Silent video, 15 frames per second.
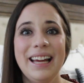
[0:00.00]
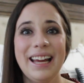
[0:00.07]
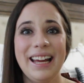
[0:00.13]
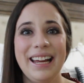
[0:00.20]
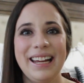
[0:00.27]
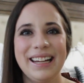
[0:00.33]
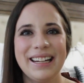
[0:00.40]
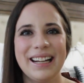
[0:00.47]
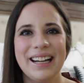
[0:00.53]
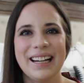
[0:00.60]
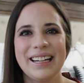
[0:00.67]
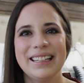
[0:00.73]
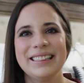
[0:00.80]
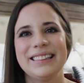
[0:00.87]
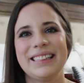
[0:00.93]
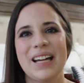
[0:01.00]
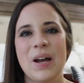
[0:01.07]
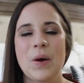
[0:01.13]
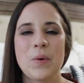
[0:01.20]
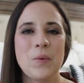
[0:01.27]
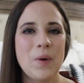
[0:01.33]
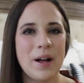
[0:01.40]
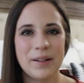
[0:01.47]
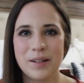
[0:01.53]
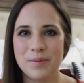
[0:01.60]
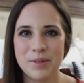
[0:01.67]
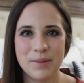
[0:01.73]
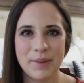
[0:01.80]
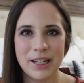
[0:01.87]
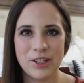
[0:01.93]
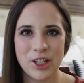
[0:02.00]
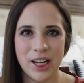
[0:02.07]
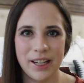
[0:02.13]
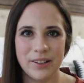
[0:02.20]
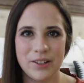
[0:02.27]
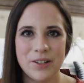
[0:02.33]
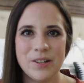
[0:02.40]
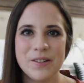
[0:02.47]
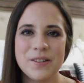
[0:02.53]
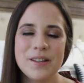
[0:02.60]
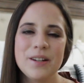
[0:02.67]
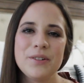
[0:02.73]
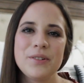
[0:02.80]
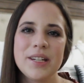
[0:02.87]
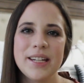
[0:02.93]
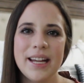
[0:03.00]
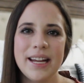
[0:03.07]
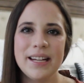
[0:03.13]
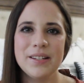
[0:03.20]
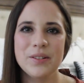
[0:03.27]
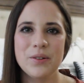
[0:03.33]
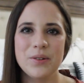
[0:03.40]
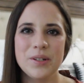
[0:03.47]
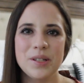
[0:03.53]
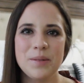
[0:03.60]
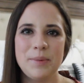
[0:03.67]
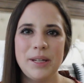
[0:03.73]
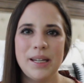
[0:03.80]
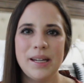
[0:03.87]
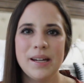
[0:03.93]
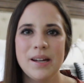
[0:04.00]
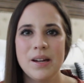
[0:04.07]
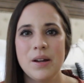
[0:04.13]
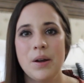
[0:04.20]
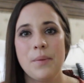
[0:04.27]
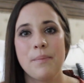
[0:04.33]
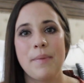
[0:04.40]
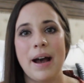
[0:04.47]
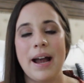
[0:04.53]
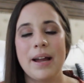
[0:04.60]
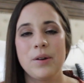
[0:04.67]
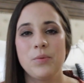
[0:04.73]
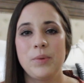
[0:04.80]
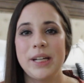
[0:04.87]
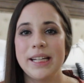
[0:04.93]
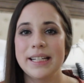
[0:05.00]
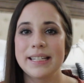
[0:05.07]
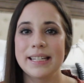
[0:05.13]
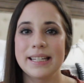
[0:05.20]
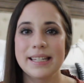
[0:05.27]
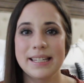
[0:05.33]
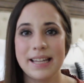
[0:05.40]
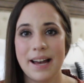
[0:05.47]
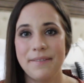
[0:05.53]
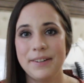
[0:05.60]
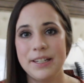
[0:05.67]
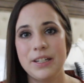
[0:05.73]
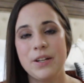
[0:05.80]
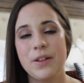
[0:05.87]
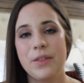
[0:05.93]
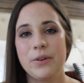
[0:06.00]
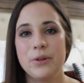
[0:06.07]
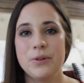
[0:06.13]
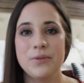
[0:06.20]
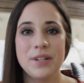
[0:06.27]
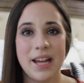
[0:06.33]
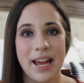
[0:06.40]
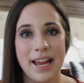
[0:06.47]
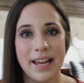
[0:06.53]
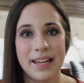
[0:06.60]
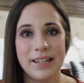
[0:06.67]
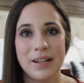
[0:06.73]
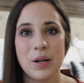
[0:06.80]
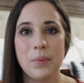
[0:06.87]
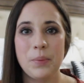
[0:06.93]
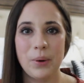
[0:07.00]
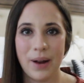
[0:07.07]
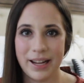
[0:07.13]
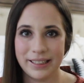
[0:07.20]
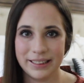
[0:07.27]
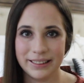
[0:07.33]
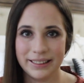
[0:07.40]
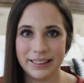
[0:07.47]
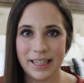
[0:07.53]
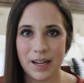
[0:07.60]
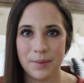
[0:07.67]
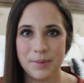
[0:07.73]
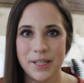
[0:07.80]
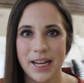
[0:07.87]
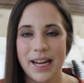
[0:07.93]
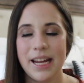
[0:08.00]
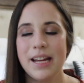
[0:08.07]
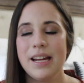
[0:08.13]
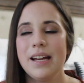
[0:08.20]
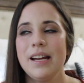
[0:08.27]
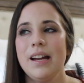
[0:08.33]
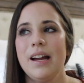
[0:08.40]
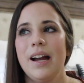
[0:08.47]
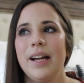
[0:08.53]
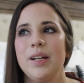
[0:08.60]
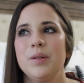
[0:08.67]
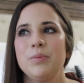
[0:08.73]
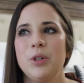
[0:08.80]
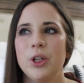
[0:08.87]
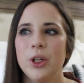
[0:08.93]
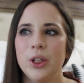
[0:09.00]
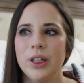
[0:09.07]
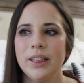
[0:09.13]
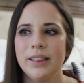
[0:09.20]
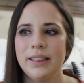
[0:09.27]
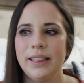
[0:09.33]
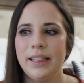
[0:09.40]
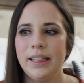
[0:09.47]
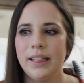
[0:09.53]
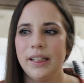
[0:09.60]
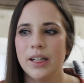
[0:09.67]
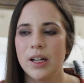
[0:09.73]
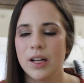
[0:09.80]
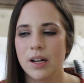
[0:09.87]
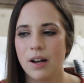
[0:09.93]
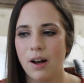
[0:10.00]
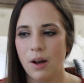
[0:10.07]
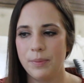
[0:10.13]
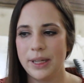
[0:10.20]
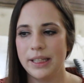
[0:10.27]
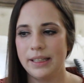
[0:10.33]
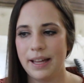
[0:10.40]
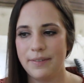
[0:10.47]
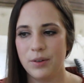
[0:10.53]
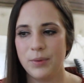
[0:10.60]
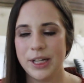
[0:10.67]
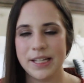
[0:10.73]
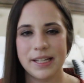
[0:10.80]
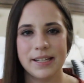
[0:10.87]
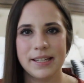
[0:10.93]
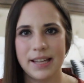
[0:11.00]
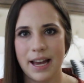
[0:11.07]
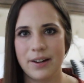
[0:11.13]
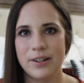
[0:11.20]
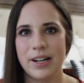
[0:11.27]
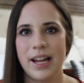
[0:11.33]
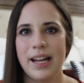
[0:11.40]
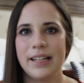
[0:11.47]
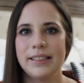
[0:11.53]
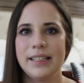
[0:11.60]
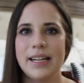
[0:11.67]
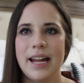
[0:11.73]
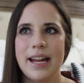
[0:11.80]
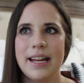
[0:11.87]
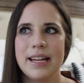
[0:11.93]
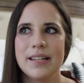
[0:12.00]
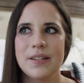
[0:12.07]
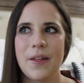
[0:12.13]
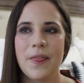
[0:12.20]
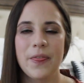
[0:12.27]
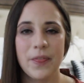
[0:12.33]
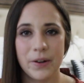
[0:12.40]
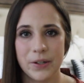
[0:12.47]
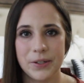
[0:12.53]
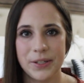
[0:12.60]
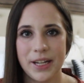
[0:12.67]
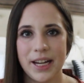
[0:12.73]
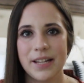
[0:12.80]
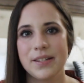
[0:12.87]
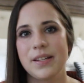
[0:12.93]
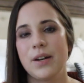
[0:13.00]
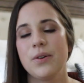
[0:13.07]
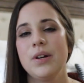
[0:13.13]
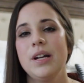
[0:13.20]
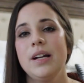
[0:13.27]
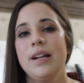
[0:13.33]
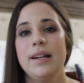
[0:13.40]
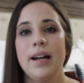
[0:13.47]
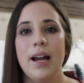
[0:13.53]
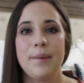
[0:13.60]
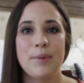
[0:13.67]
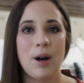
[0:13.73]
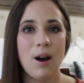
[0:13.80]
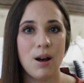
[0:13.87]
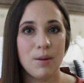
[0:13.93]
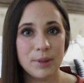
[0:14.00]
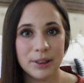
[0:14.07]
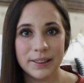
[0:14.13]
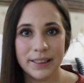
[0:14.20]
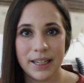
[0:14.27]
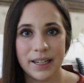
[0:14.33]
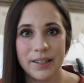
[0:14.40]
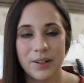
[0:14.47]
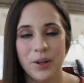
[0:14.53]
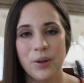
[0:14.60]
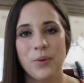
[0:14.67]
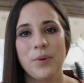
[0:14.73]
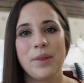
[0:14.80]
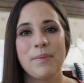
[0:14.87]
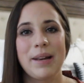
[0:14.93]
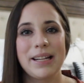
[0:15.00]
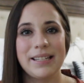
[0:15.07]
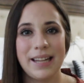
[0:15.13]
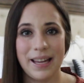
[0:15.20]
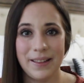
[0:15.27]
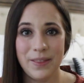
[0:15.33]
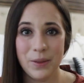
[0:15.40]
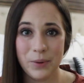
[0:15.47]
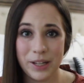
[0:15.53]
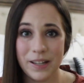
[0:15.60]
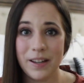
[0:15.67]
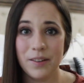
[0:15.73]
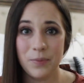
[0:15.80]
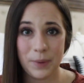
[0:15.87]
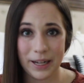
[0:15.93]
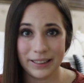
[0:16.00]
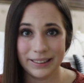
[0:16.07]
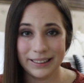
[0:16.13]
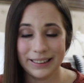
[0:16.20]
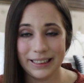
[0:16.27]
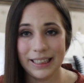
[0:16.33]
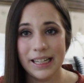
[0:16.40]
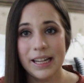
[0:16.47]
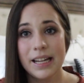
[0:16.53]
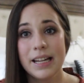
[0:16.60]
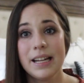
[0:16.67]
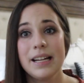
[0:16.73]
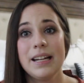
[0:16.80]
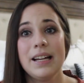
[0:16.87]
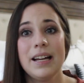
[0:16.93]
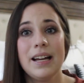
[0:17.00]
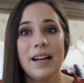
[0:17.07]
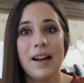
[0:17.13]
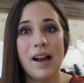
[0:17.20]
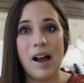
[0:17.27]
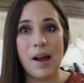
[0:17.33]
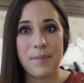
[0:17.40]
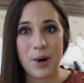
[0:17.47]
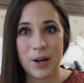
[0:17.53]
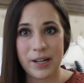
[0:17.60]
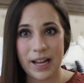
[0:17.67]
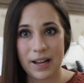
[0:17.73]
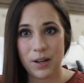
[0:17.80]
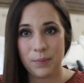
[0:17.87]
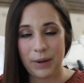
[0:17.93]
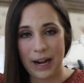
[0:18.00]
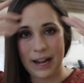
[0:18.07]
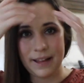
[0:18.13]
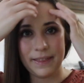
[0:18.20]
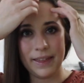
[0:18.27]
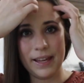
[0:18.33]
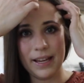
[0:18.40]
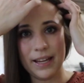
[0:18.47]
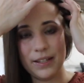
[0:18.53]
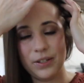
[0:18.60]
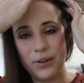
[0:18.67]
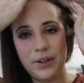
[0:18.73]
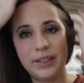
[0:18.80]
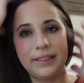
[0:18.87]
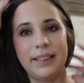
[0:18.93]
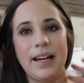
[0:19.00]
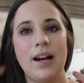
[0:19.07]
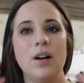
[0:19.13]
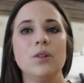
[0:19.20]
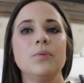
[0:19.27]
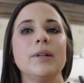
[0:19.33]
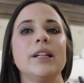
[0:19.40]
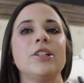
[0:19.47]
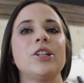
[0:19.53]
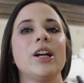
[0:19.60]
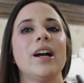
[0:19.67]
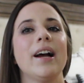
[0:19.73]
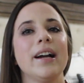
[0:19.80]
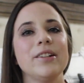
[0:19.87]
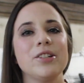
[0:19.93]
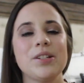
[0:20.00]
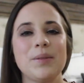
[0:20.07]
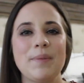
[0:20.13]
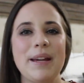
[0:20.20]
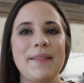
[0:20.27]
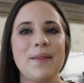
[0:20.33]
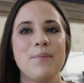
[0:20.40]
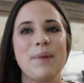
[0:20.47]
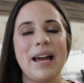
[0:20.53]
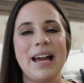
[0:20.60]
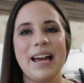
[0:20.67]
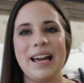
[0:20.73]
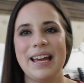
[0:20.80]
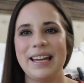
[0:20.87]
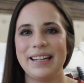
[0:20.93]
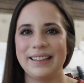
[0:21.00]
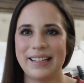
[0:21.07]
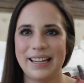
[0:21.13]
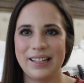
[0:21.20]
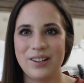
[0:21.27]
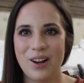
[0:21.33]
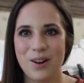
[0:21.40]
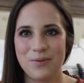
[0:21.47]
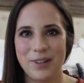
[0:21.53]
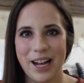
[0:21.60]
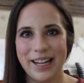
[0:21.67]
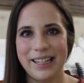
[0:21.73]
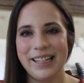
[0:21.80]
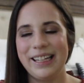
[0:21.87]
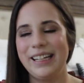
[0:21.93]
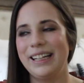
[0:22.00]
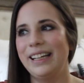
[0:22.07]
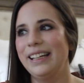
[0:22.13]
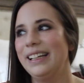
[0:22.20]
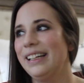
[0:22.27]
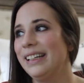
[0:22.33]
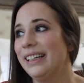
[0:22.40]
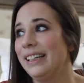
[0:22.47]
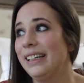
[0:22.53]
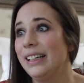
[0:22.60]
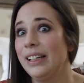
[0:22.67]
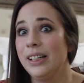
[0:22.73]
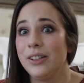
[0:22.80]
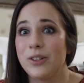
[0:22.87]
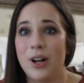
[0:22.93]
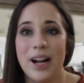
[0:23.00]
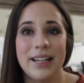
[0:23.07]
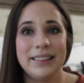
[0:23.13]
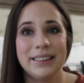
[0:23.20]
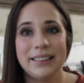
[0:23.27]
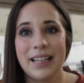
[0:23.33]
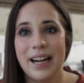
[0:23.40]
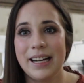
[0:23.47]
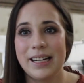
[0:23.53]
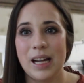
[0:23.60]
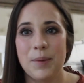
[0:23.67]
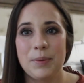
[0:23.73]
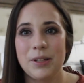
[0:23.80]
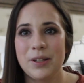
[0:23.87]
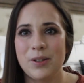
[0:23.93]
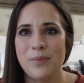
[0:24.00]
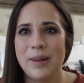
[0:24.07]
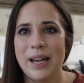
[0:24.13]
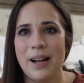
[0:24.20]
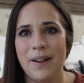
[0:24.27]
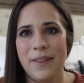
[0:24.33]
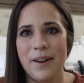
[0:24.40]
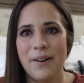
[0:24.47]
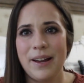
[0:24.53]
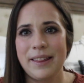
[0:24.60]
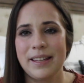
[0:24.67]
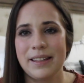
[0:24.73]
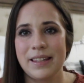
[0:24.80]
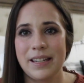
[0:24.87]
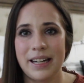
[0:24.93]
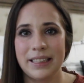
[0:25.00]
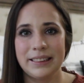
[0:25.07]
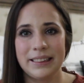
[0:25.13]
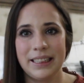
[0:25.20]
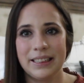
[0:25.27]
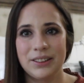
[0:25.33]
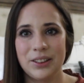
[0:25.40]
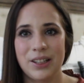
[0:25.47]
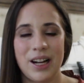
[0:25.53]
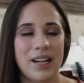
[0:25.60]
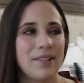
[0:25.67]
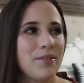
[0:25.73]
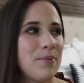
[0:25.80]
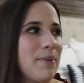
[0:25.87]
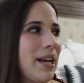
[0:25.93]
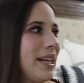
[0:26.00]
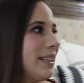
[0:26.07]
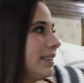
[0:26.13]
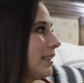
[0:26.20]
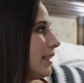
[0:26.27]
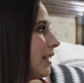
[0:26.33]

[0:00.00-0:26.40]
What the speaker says: Hey guys, welcome to my channel. So today is going to be my weeks 7 through 10 pregnancy update. I am currently, I'll be 11 weeks on Saturday and today is Thursday. So I'm almost done with my 10th week of pregnancy. I'm already out of breath, as you can tell, which I just made the bed and like got ready and tried to tidy up a little bit, although I think the nightstands are kind of a mess.